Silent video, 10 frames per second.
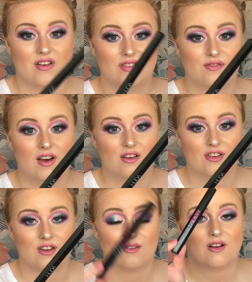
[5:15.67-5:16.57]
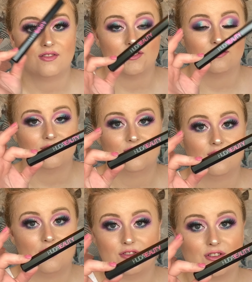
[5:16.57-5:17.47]
than the value
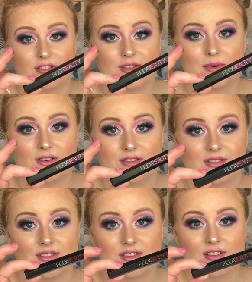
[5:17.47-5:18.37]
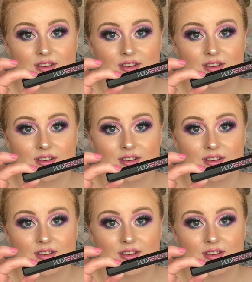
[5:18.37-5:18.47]
of the Glossybox.